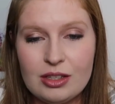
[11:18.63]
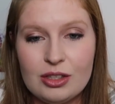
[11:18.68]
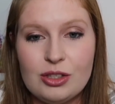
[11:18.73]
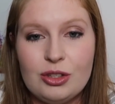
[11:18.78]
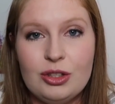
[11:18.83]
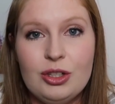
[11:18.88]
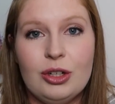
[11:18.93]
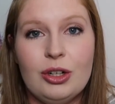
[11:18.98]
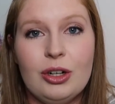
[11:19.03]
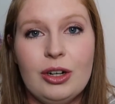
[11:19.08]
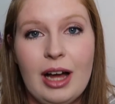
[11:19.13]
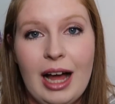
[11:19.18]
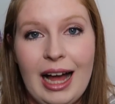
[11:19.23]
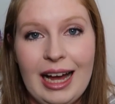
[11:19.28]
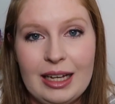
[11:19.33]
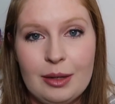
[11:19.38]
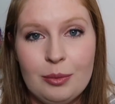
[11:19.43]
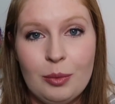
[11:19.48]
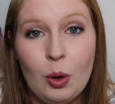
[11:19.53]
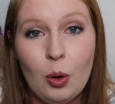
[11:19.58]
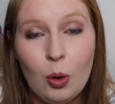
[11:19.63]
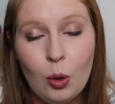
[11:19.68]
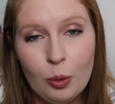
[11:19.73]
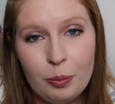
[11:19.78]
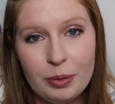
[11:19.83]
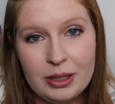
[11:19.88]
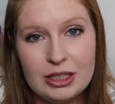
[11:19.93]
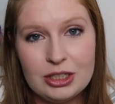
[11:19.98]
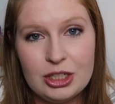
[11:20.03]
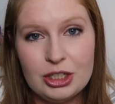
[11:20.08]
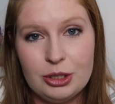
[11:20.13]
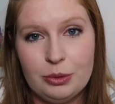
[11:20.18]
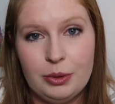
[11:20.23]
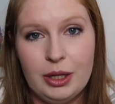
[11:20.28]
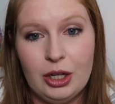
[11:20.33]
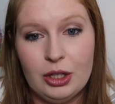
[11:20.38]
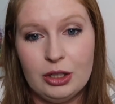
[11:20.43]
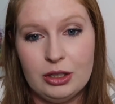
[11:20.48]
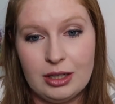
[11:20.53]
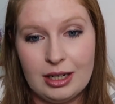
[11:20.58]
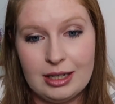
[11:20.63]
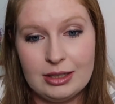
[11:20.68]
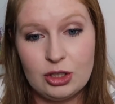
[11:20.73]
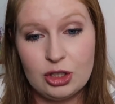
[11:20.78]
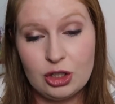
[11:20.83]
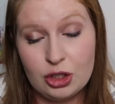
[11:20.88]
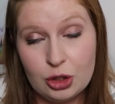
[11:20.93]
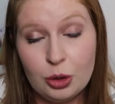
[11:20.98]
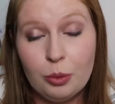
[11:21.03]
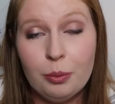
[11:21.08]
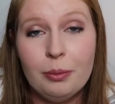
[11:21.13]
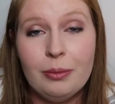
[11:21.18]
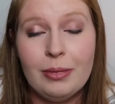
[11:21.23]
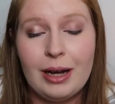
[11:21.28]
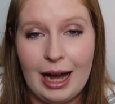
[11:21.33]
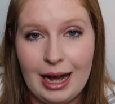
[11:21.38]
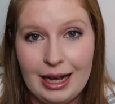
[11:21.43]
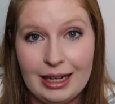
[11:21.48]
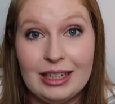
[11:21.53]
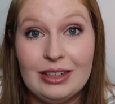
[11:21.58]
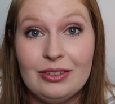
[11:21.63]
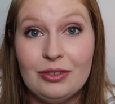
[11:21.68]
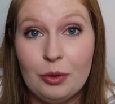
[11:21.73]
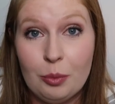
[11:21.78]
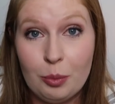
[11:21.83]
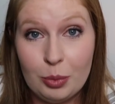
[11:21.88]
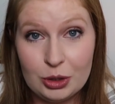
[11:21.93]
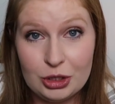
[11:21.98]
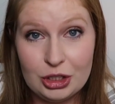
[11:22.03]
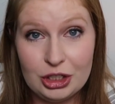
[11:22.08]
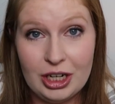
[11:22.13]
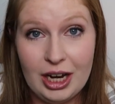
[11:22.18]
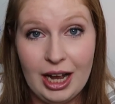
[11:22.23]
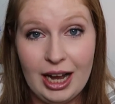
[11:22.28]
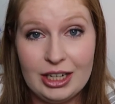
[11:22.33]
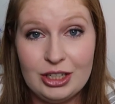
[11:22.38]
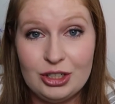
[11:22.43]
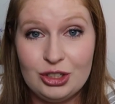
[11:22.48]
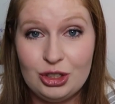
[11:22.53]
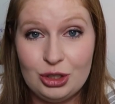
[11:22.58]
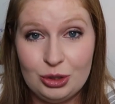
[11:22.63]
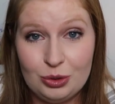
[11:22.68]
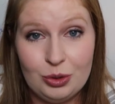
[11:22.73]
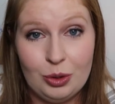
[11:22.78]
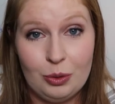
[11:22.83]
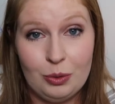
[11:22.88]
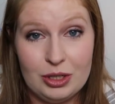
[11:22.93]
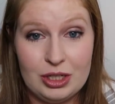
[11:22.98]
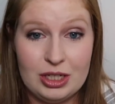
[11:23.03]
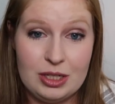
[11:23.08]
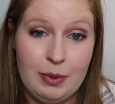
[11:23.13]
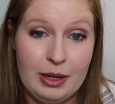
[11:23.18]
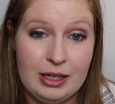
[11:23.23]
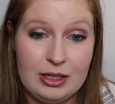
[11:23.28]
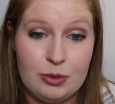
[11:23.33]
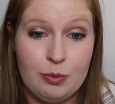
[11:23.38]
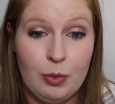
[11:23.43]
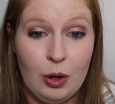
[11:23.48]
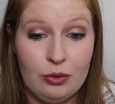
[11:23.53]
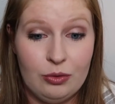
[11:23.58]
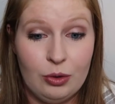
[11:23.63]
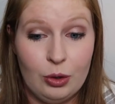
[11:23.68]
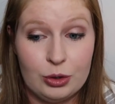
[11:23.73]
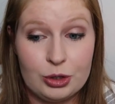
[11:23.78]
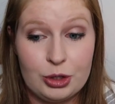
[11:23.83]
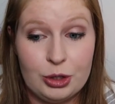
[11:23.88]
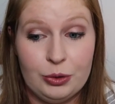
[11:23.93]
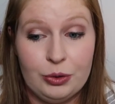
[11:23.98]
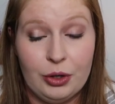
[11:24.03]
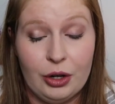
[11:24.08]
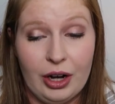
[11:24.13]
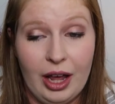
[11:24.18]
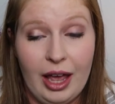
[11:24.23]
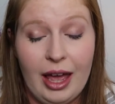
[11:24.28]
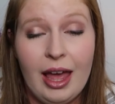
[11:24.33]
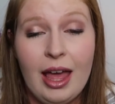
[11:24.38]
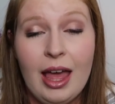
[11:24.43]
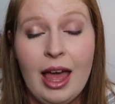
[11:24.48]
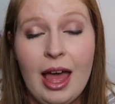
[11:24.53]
So I am hoping to do it on some kind of a budget. I do not want to spend a small fortune on it.